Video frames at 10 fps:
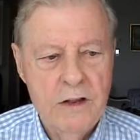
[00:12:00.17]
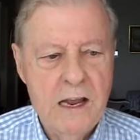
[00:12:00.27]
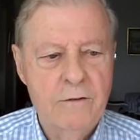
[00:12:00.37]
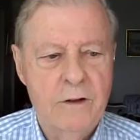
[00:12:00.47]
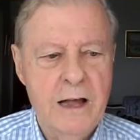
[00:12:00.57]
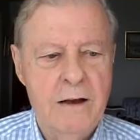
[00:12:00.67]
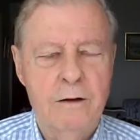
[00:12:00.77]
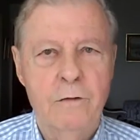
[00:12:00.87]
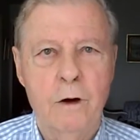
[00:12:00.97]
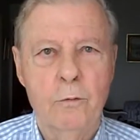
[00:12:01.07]
And then after that,
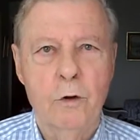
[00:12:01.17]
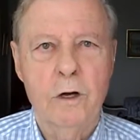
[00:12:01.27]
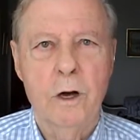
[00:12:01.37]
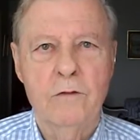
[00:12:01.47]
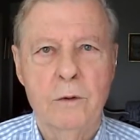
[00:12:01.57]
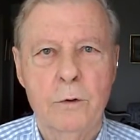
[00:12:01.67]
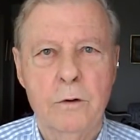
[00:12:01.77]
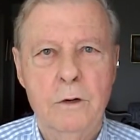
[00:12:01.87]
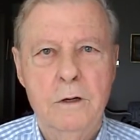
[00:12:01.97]
you felt more comfortable.